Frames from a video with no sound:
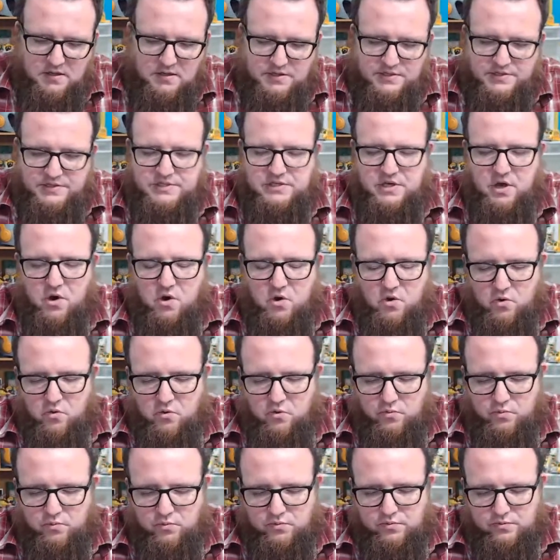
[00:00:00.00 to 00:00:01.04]

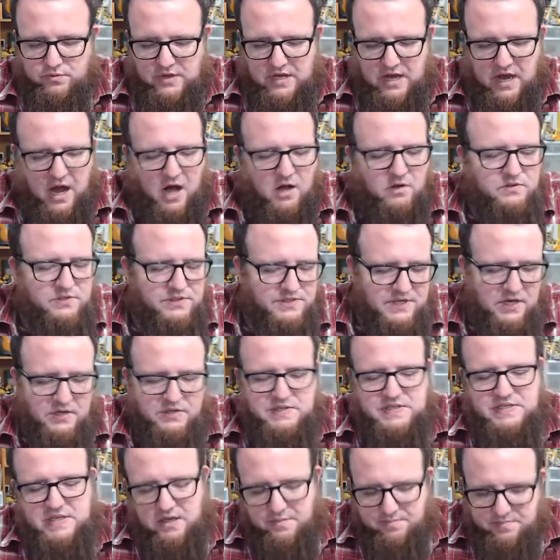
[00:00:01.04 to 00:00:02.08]
So I'll
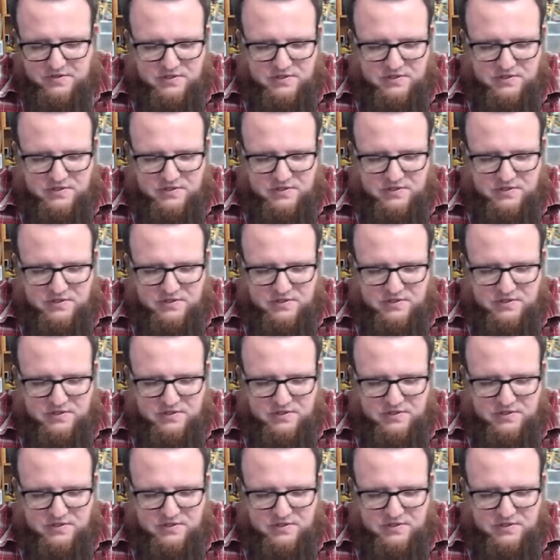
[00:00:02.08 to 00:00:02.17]
set up